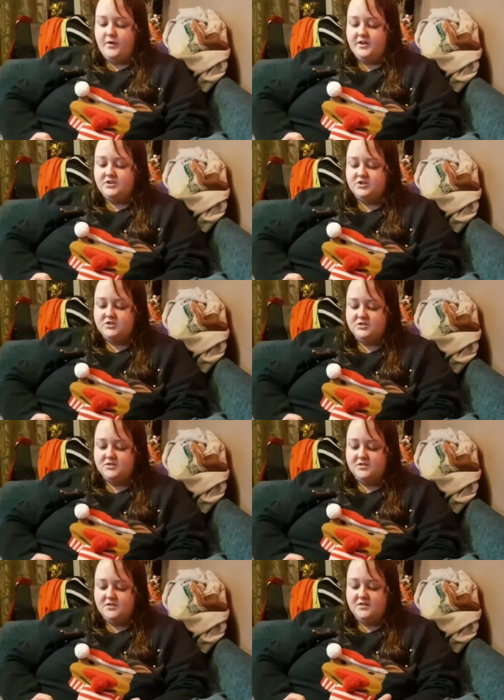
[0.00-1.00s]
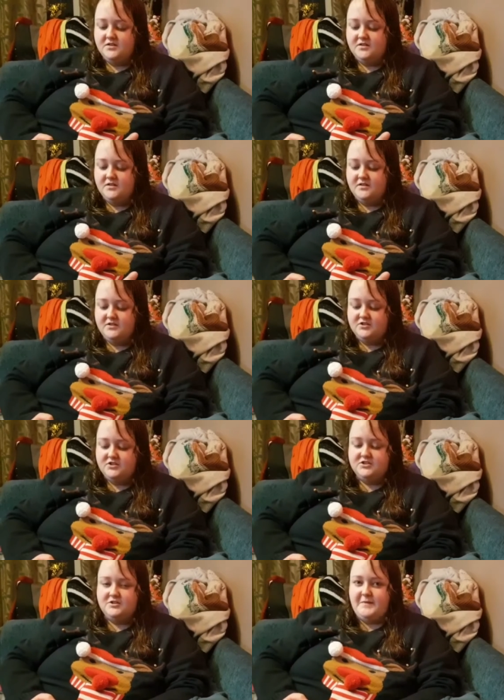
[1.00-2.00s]
which is
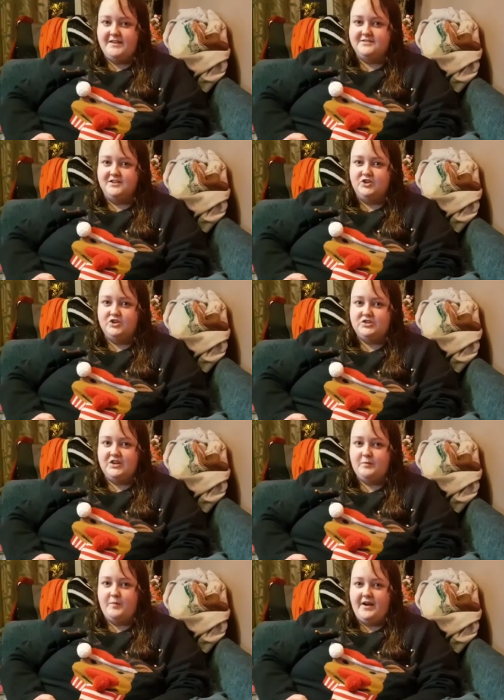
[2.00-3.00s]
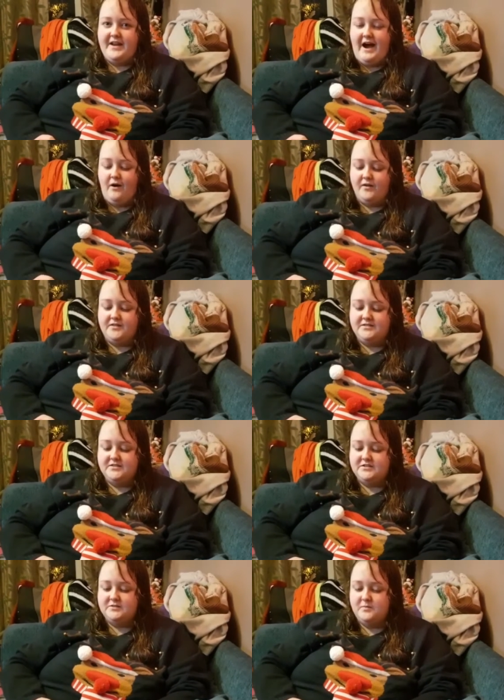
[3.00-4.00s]
just amazing. You'd think by now, I think
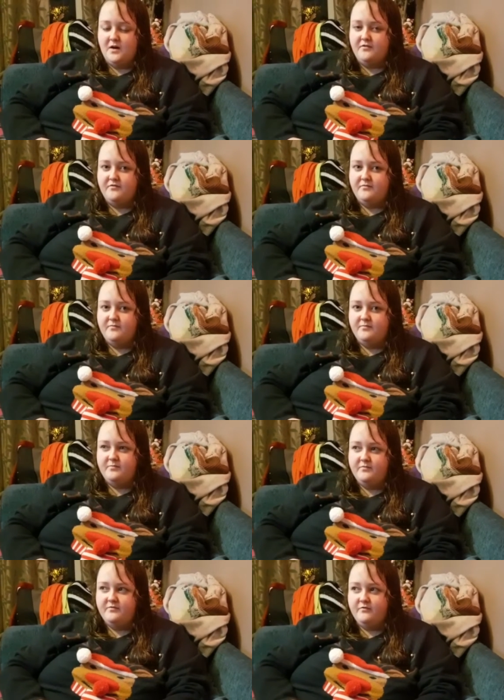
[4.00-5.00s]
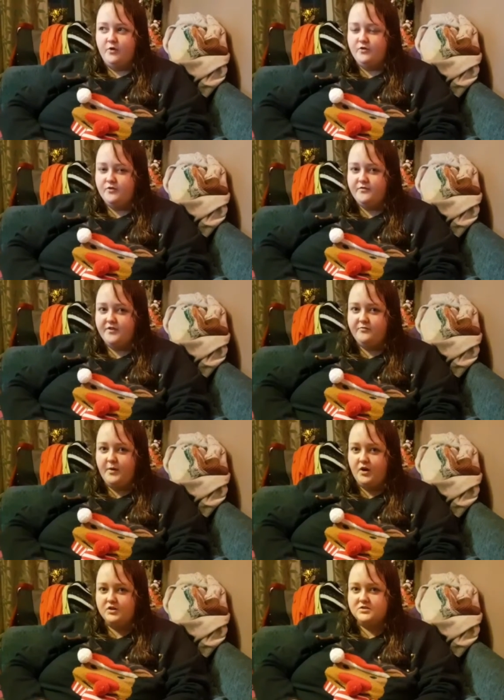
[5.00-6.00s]
this is my fourth or fifth
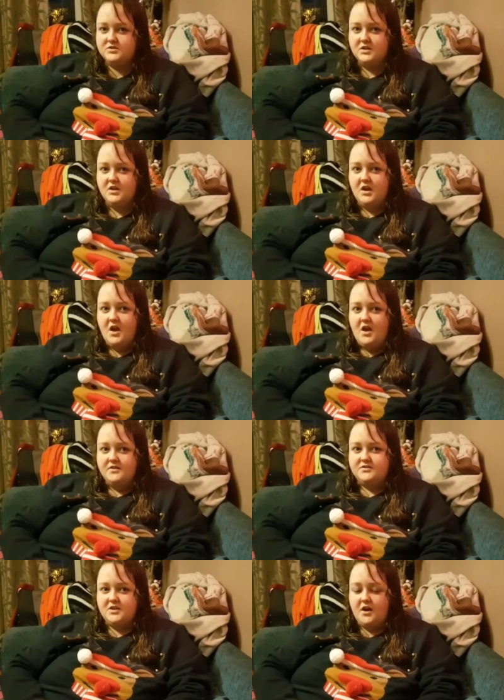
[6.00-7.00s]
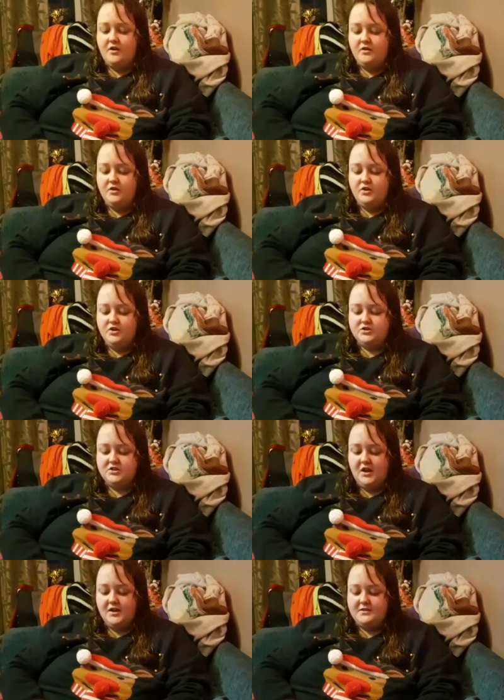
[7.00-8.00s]
box, so you'd
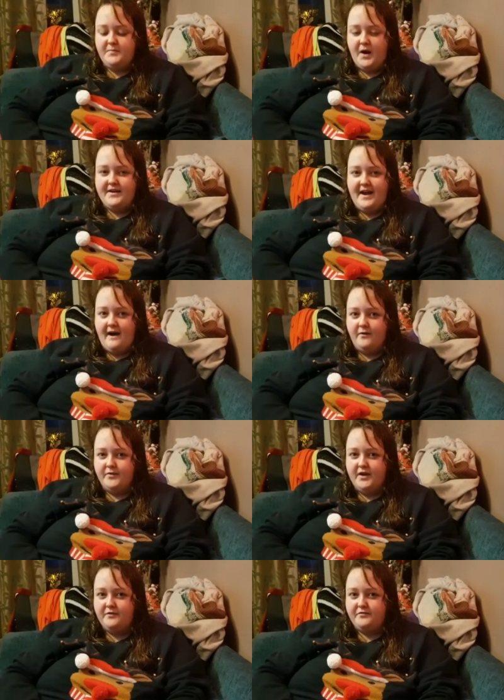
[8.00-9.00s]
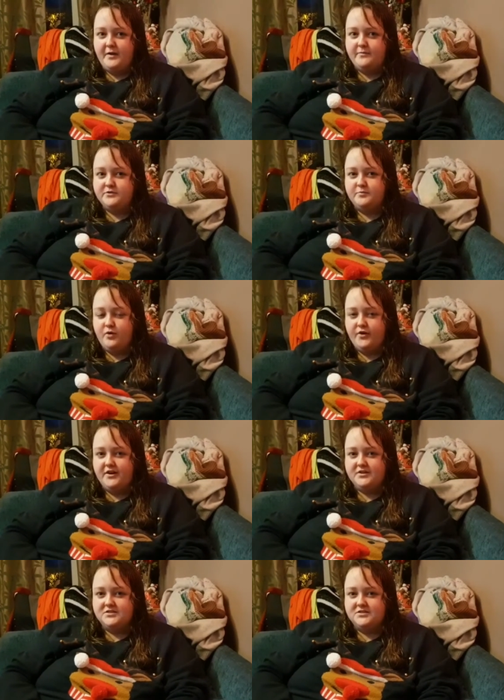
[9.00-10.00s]
think by now that if there was a
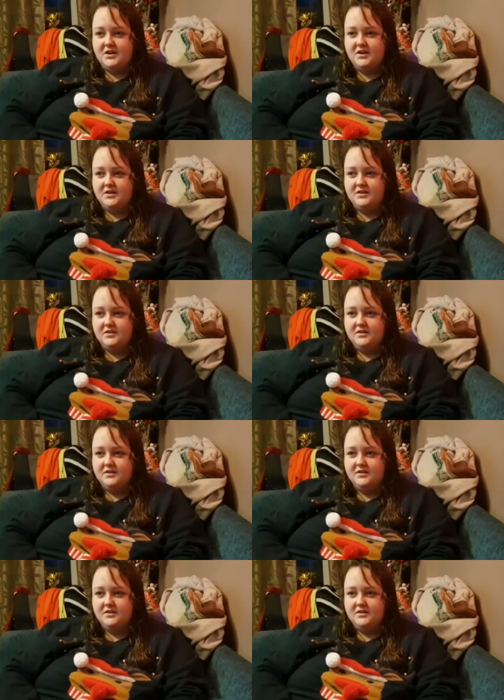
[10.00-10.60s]
product that,